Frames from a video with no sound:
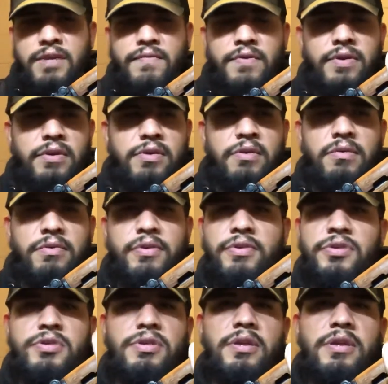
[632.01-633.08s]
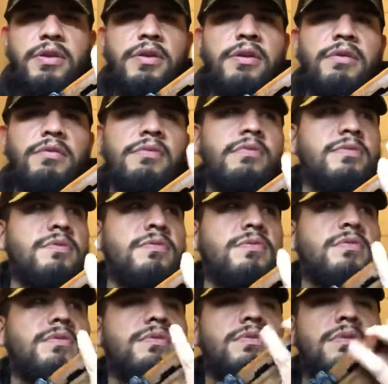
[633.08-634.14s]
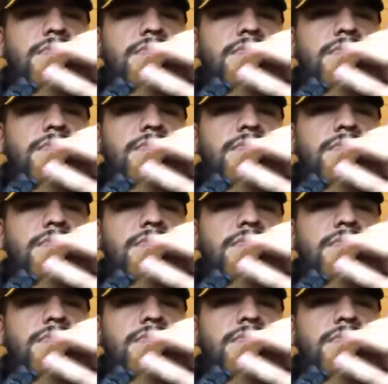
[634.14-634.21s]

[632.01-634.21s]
If you're a gun owner, you should already know those rules.